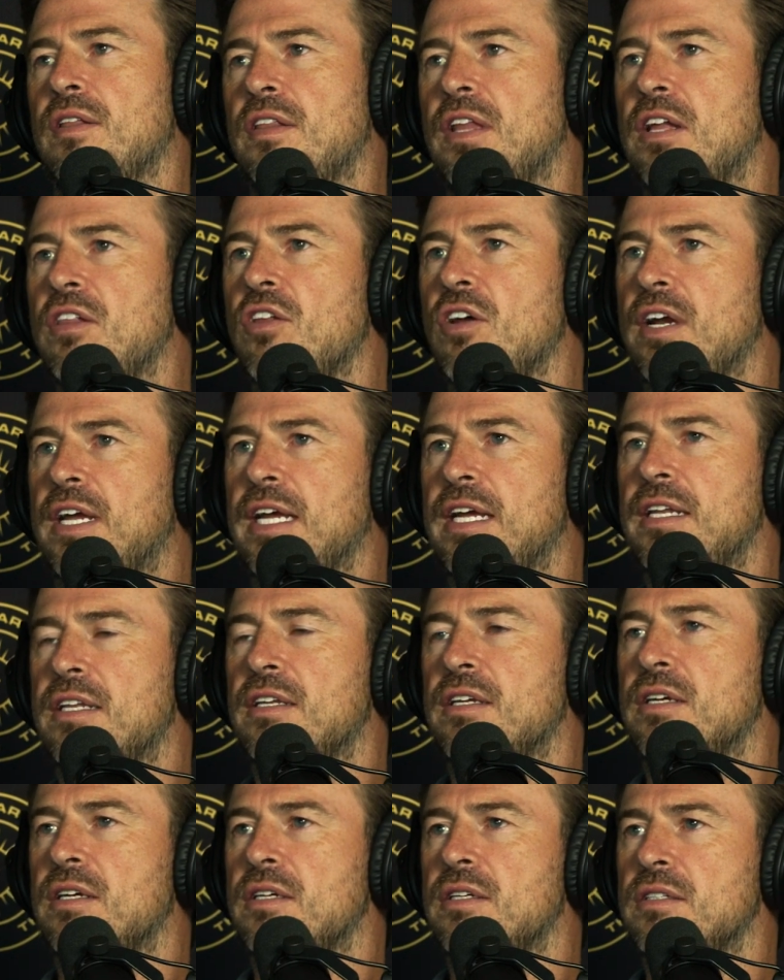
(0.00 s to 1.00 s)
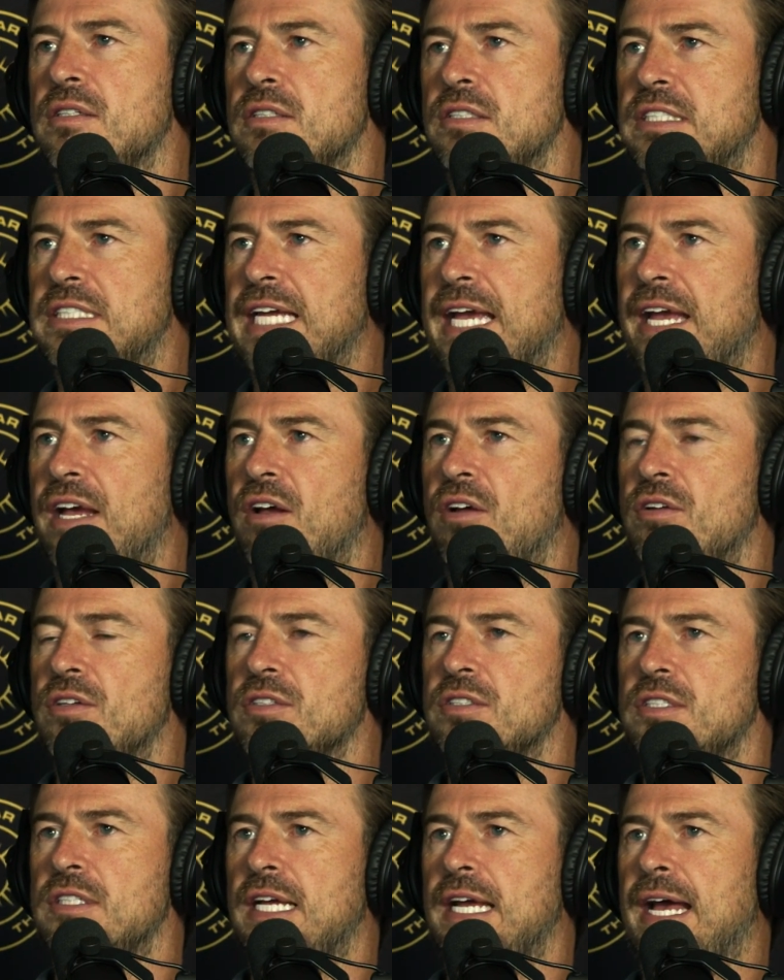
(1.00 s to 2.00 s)
they look at
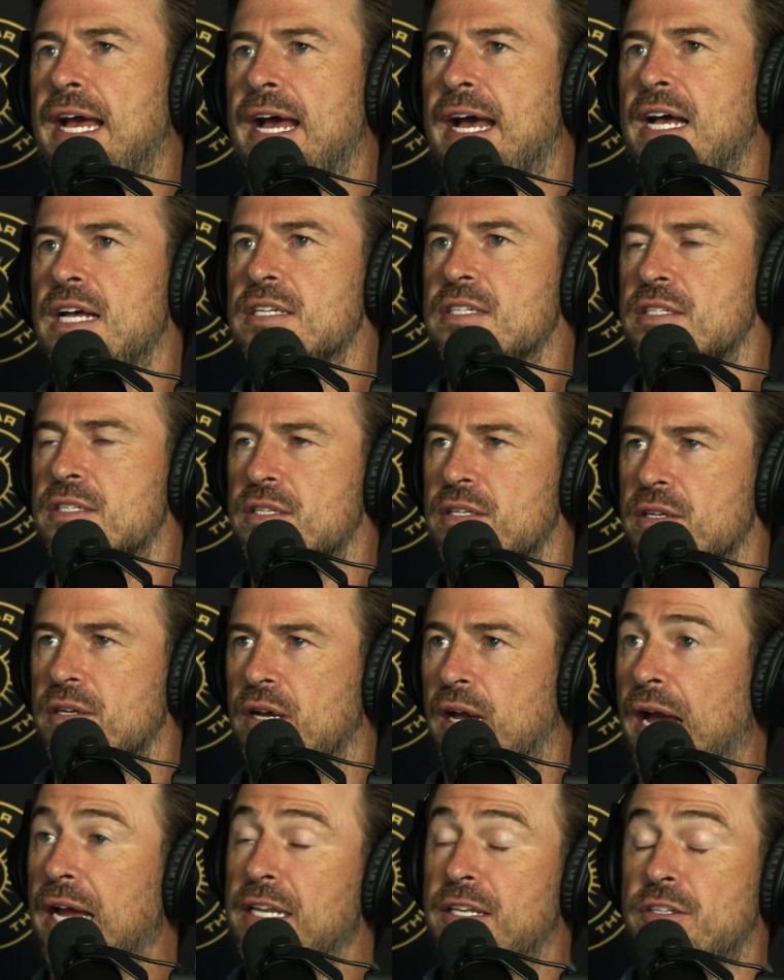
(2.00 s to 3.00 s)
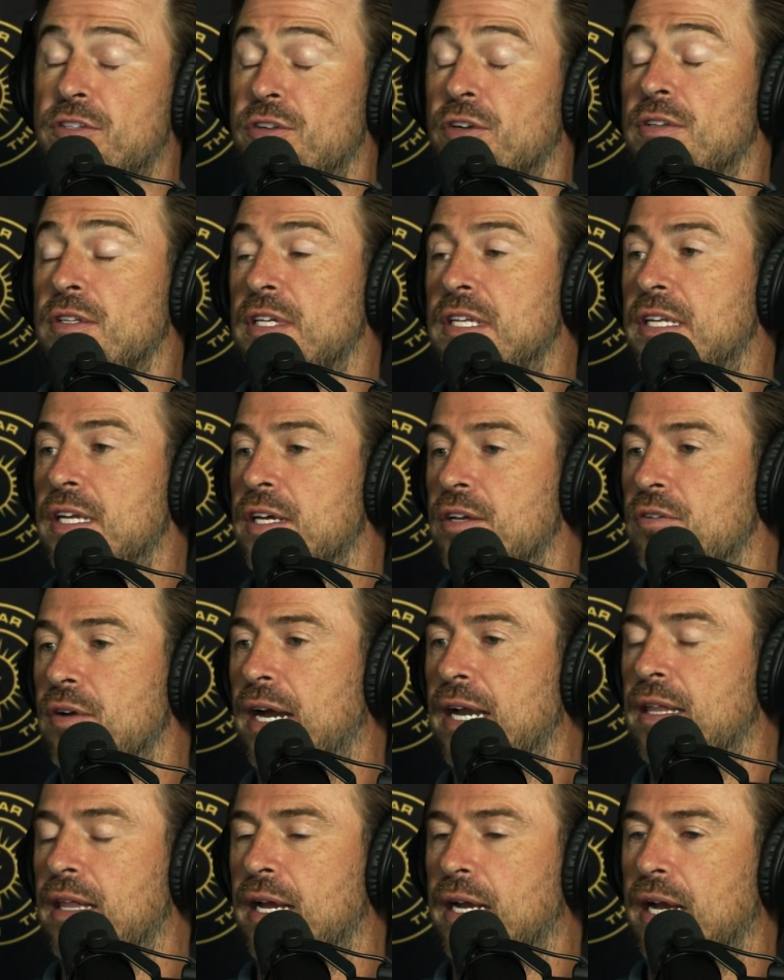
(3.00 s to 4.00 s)
sales as, I certainly did,
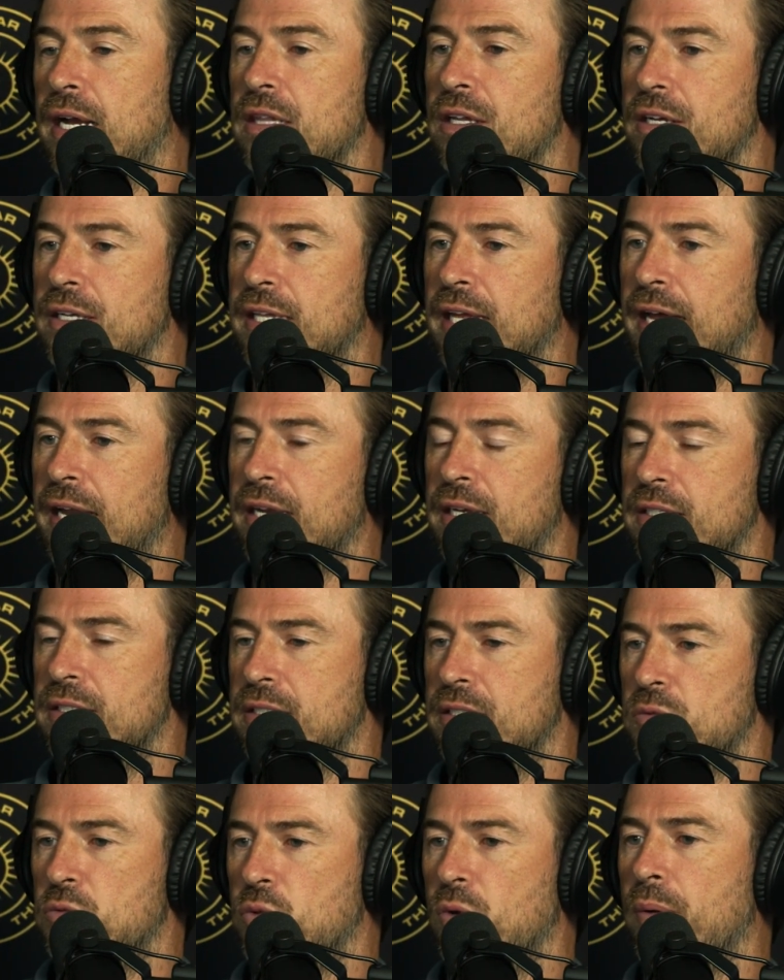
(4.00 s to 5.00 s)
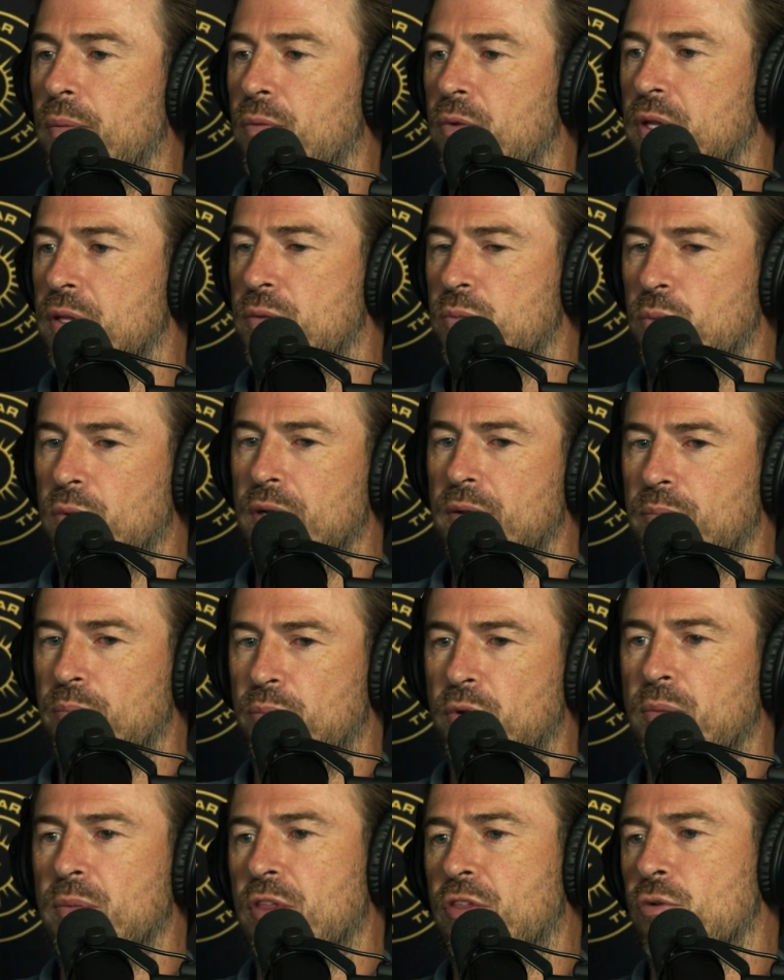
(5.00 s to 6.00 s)
right? Like I looked at it as it's
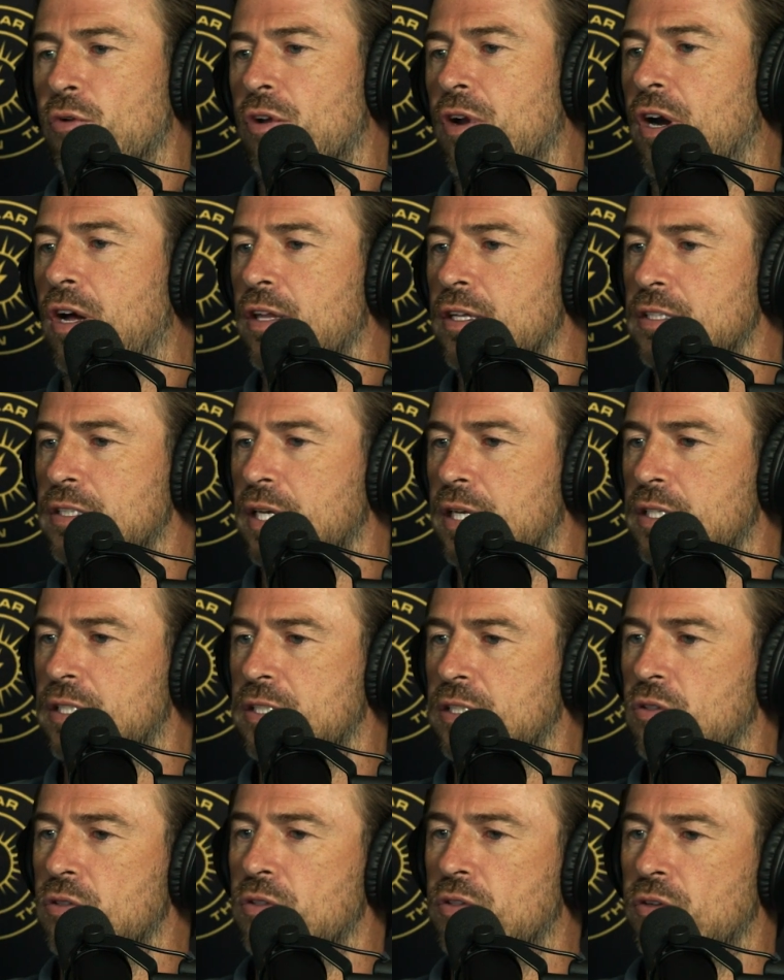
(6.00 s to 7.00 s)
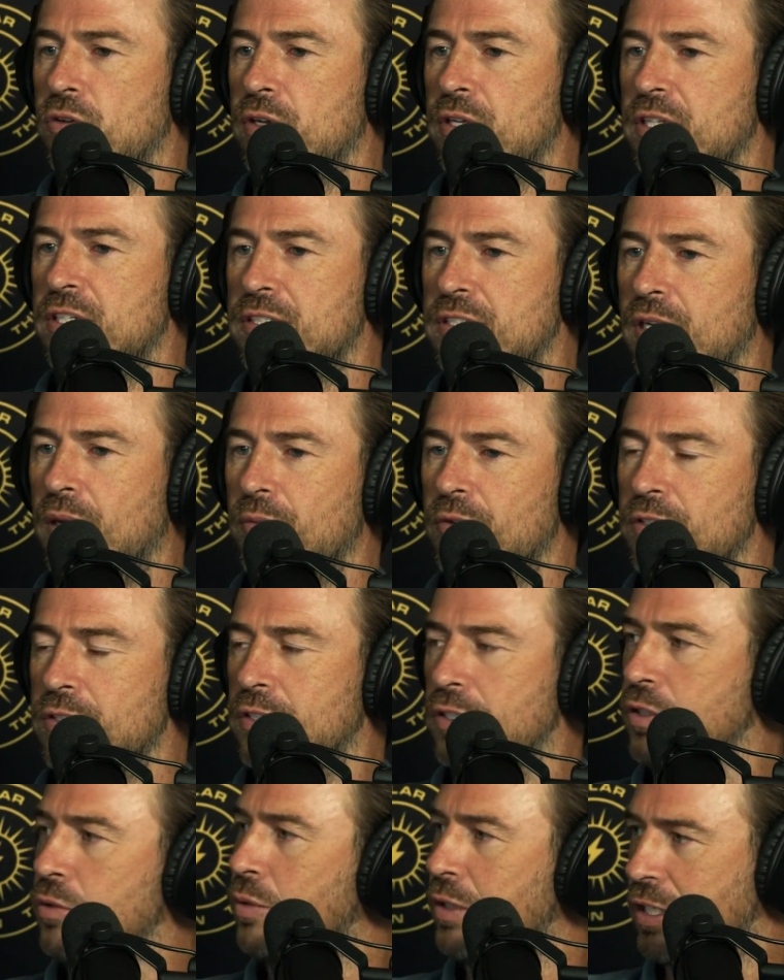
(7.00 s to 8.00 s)
what put me through college. I sold during the
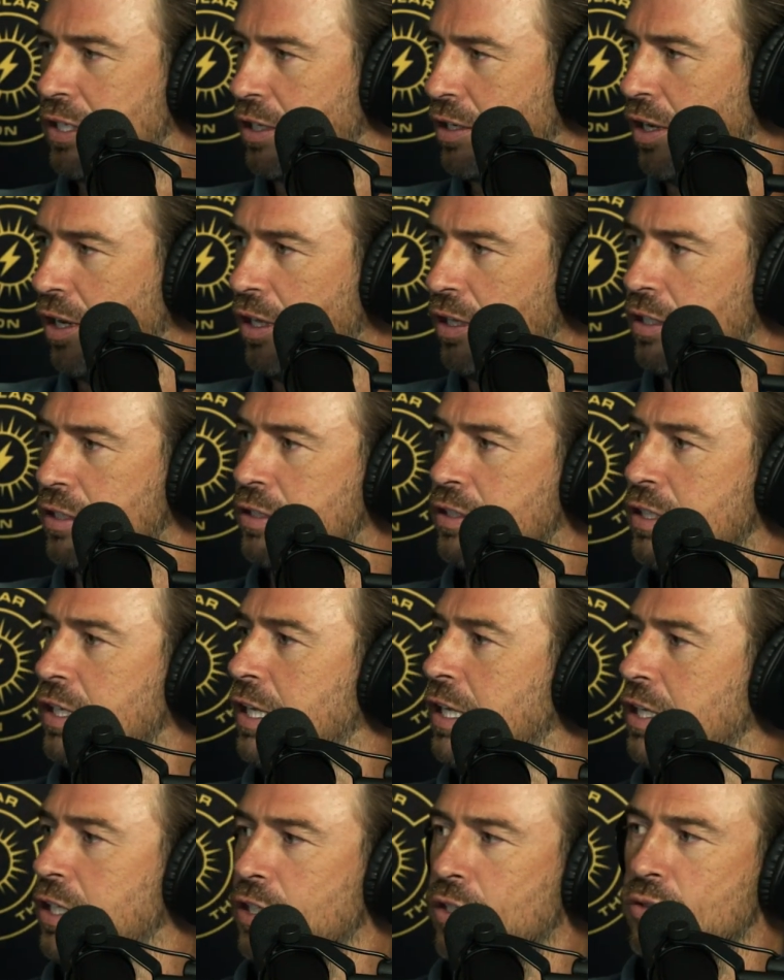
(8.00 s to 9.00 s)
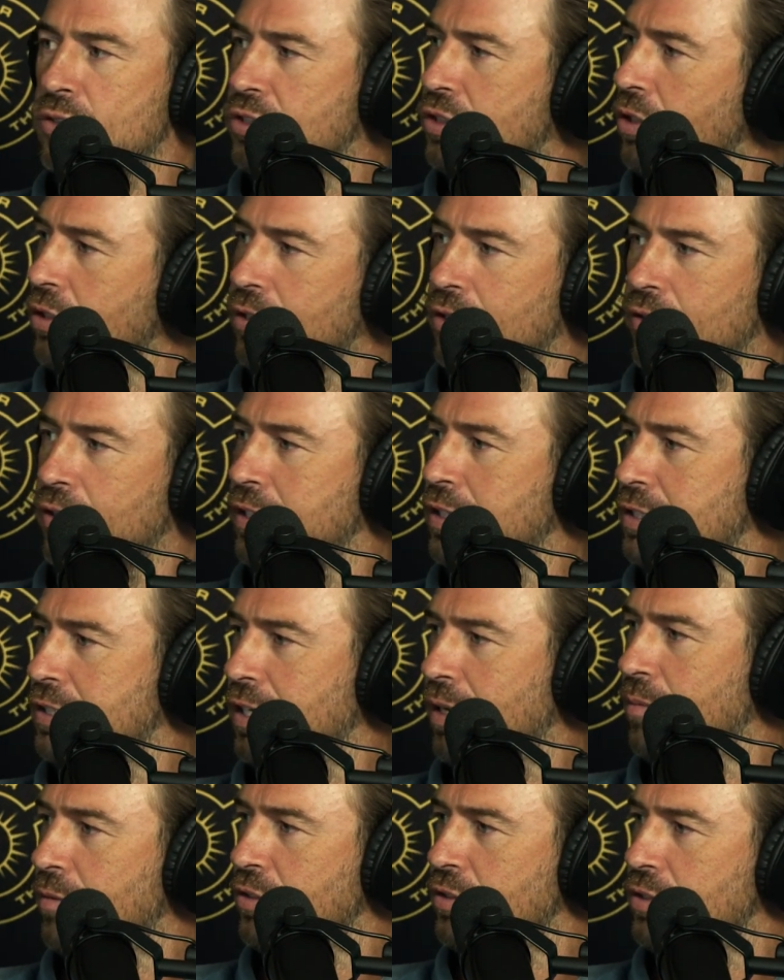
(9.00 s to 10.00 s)
summers. You went to college, you sold during the
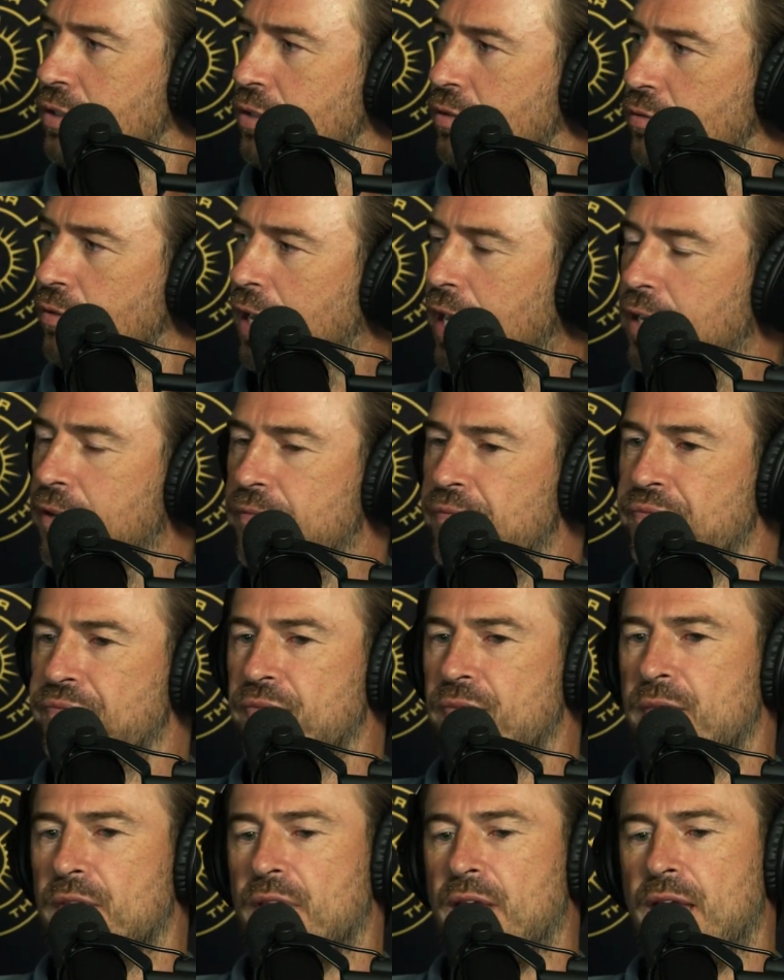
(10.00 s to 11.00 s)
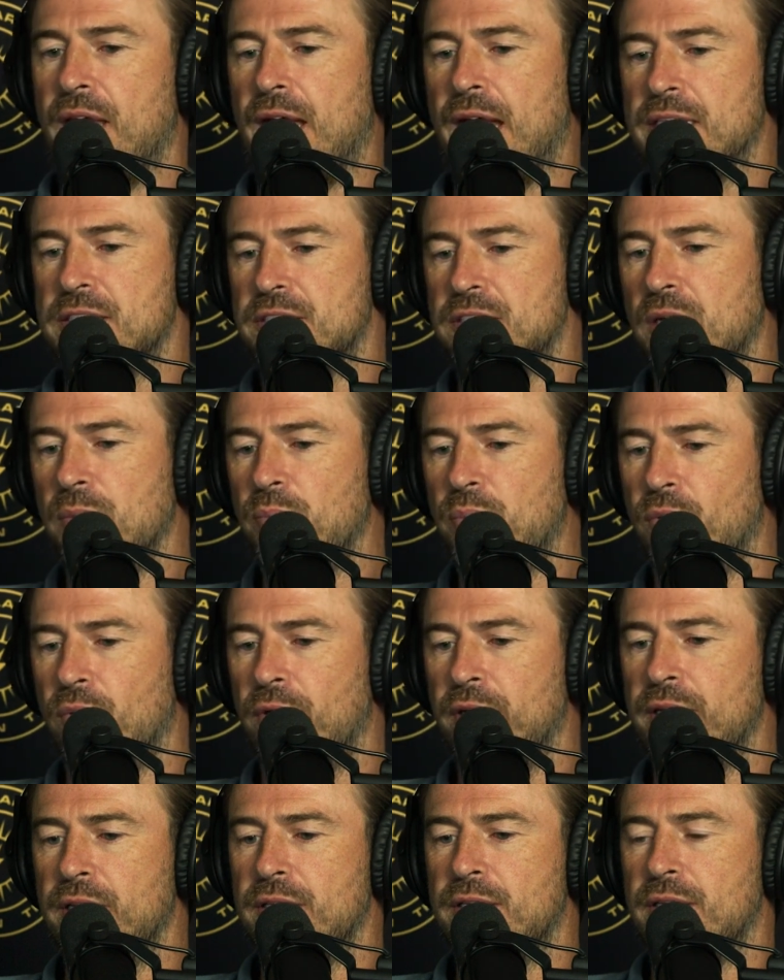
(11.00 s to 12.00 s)
summers, right? At some
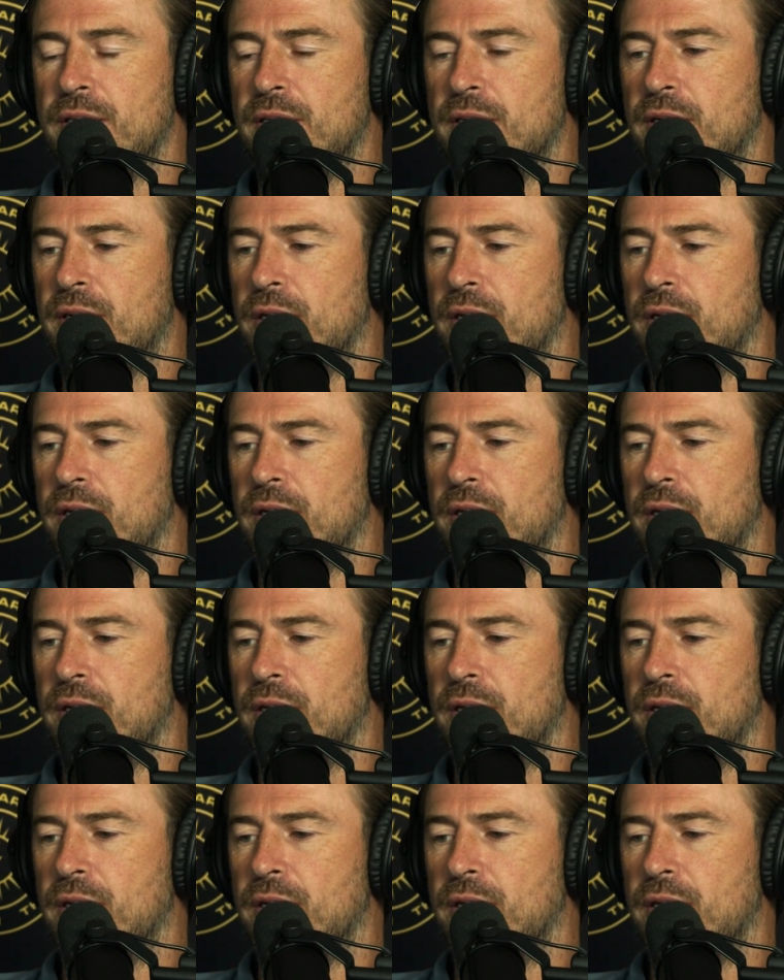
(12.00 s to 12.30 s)
point,